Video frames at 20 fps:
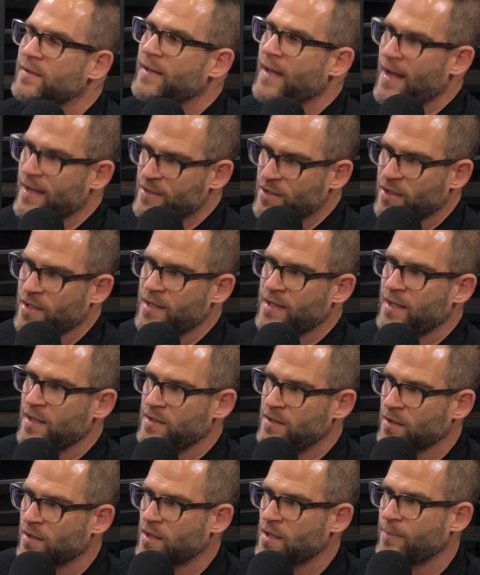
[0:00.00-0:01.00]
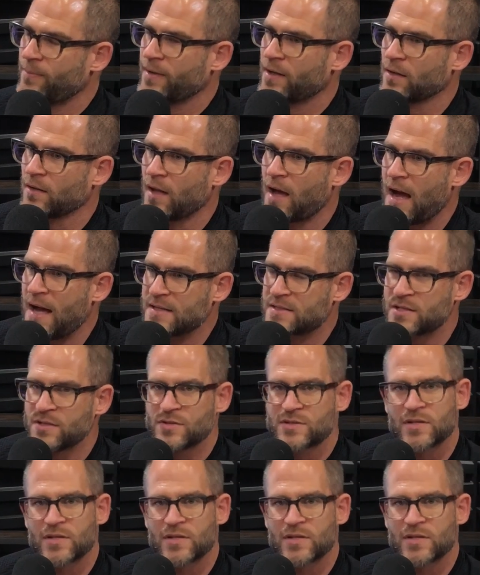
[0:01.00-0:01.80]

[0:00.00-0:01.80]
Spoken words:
Yeah, you're going to get a bigger lot too.